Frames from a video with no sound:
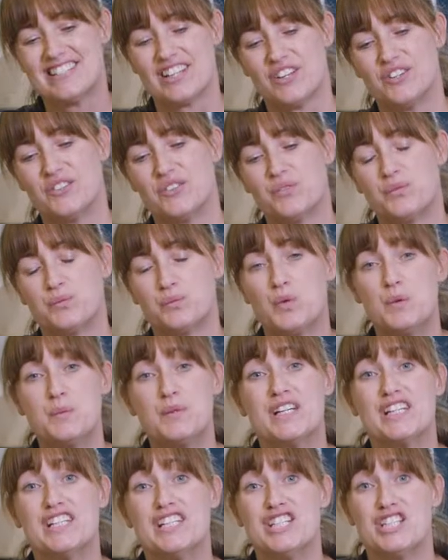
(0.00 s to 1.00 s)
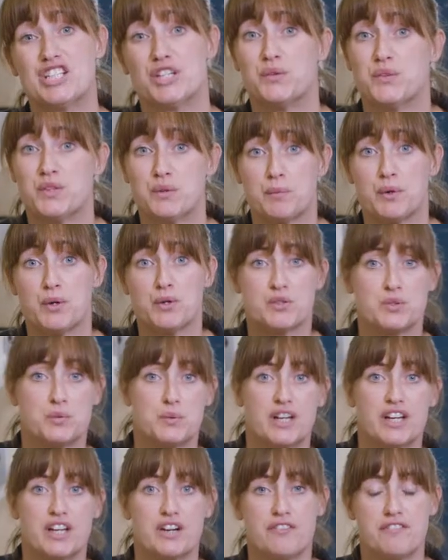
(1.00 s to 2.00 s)
So what we're going to do with the box,
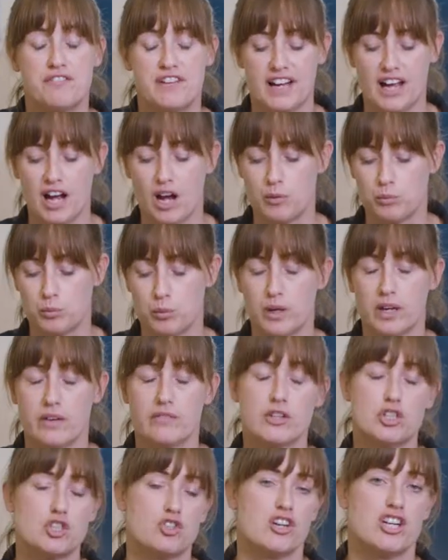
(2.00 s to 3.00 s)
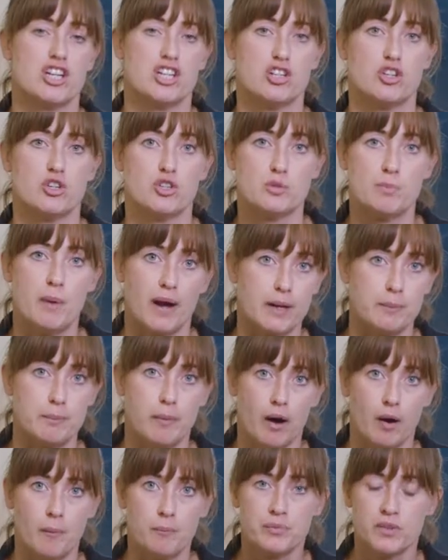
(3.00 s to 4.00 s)
we're going to fill it up with shredded
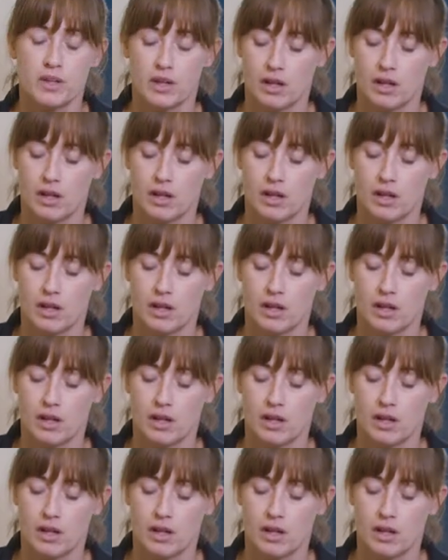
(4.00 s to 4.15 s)
newspaper.